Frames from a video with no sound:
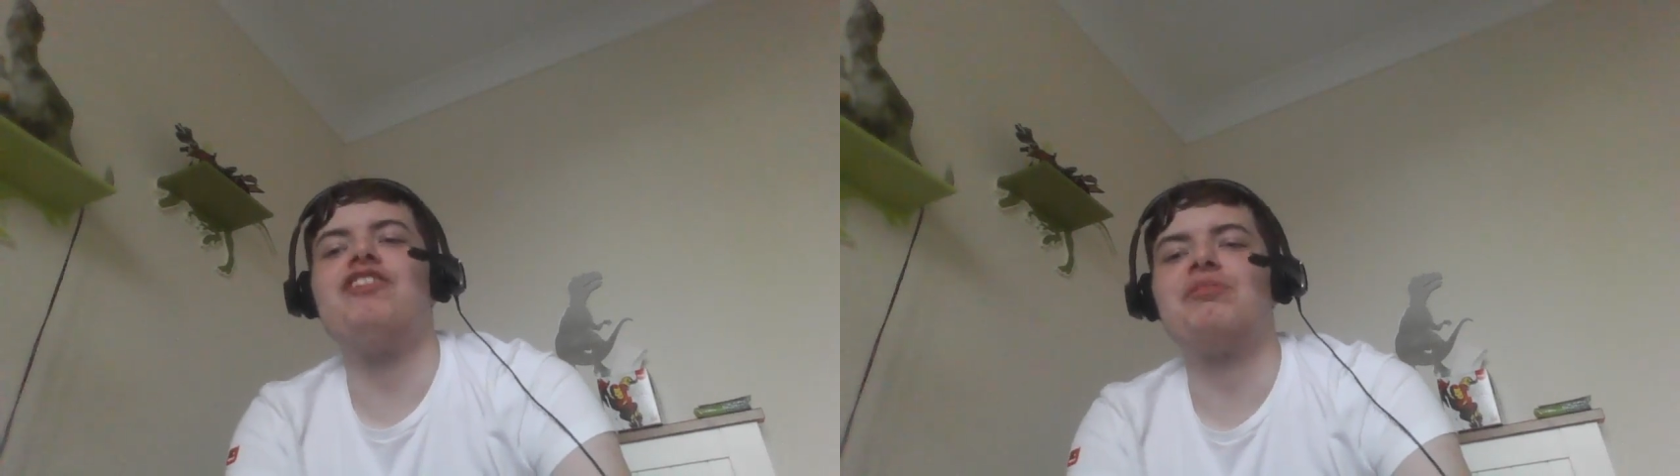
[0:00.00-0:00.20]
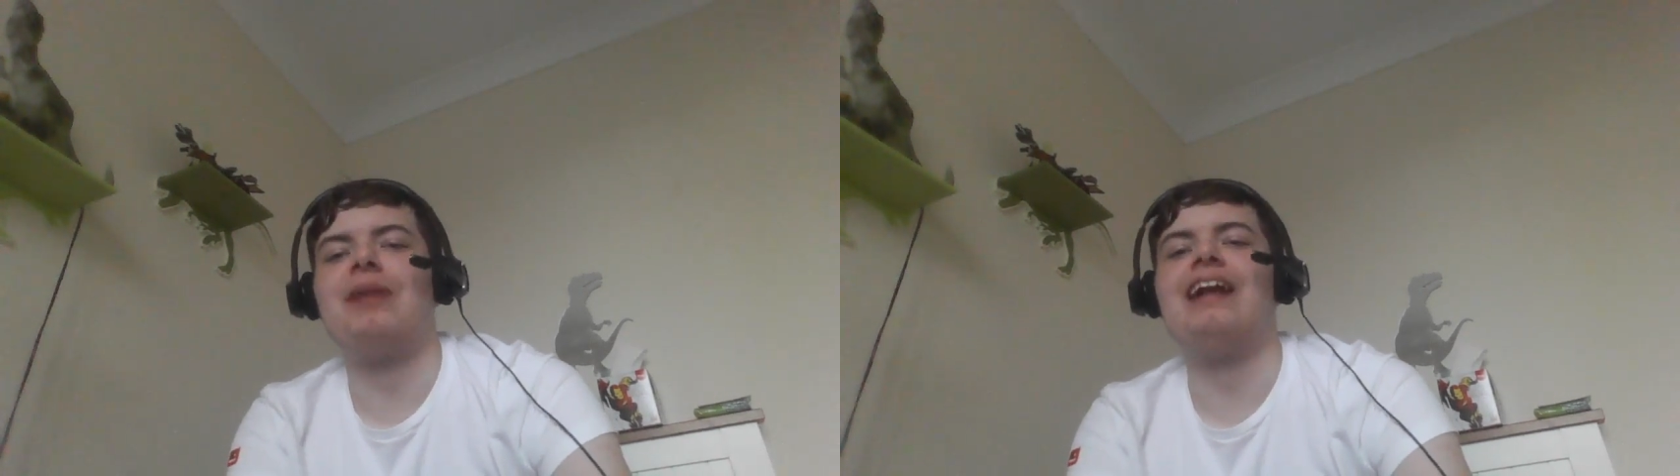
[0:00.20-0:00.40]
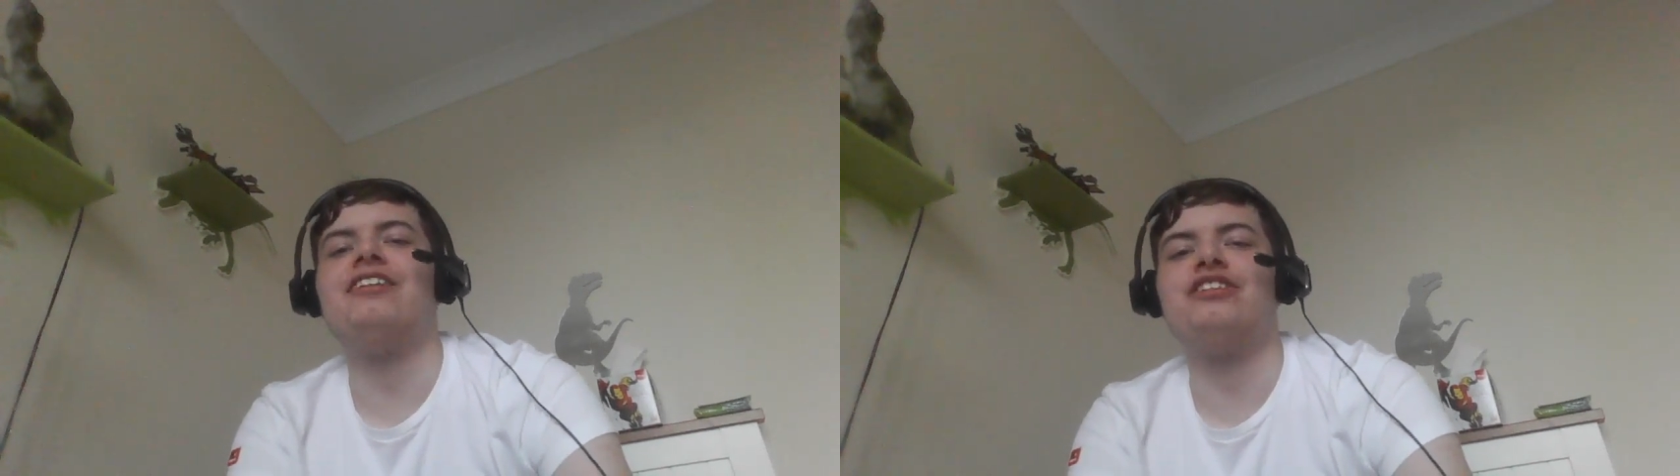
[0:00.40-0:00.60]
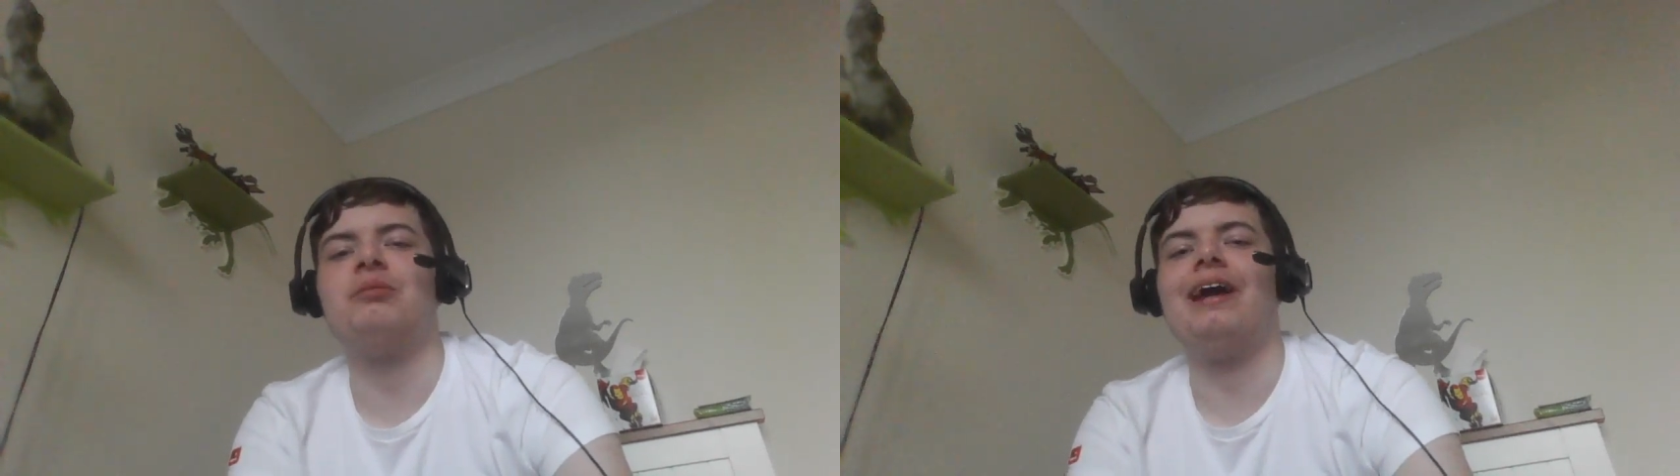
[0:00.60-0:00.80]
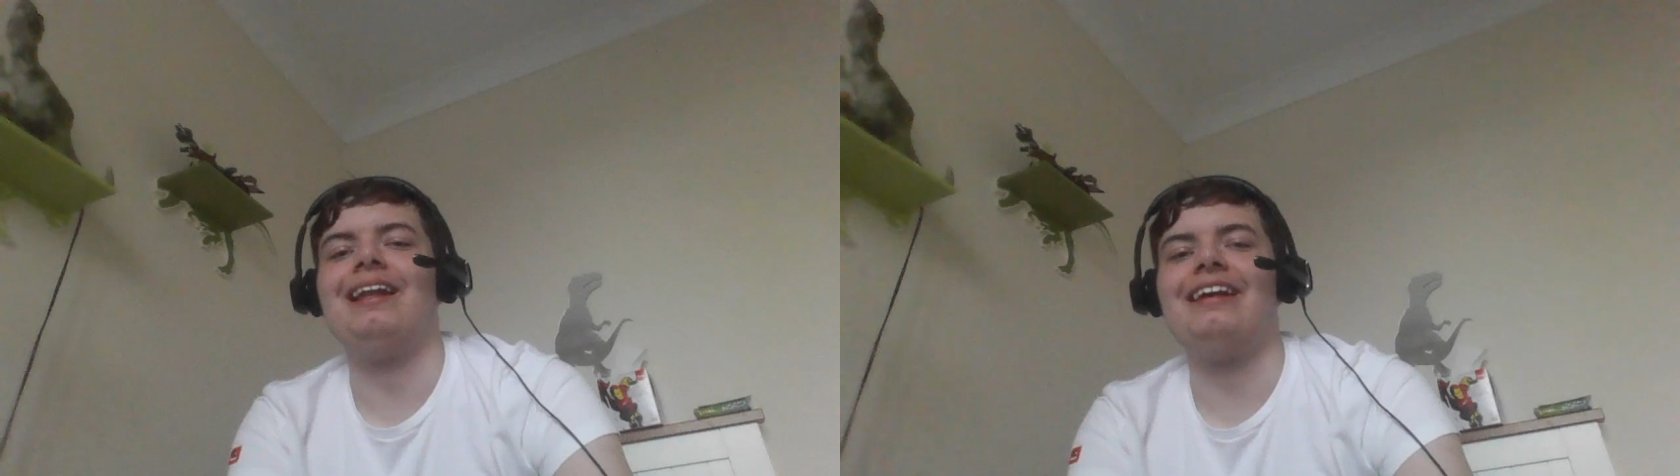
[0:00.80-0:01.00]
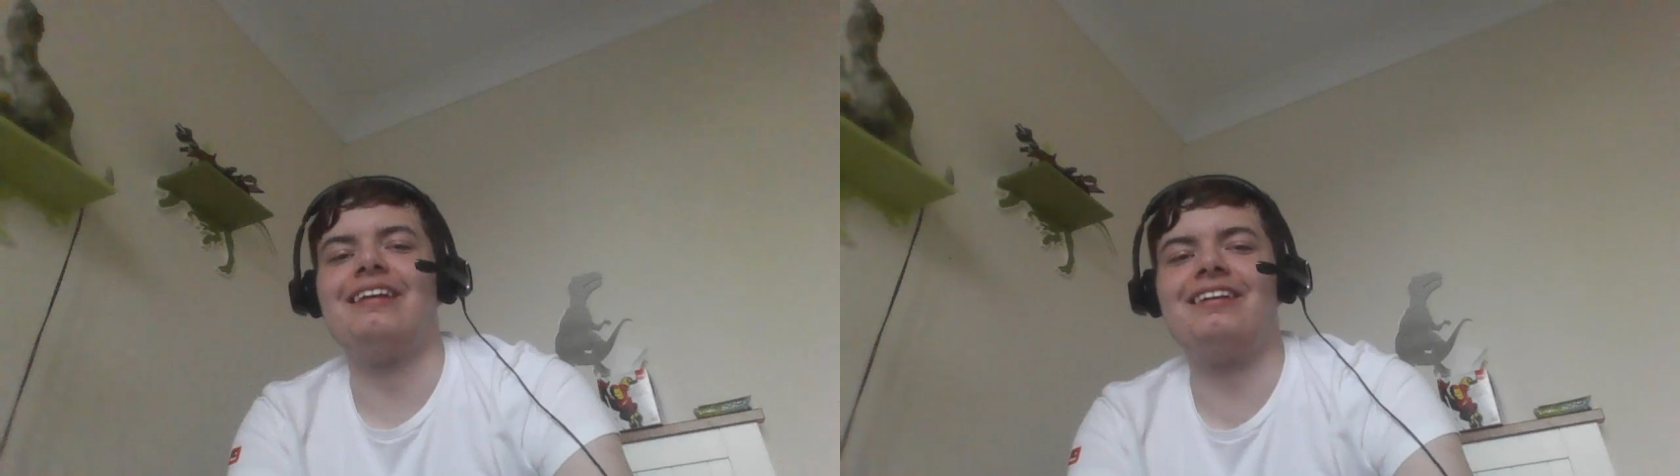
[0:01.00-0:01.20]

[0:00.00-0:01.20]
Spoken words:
this planet to alien.